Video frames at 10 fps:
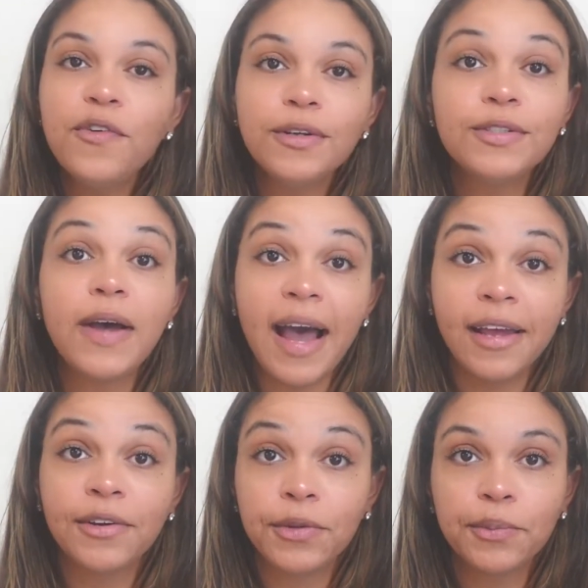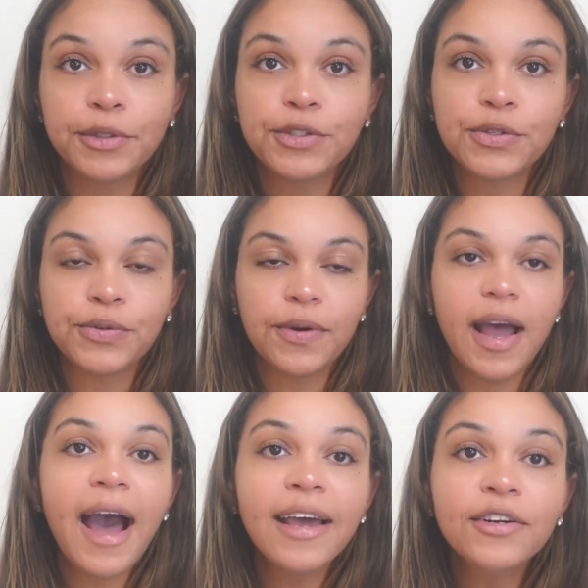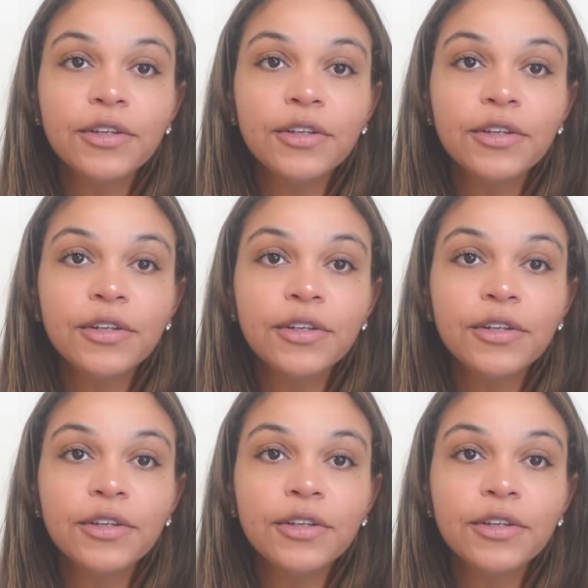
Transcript: on to item number 2. Item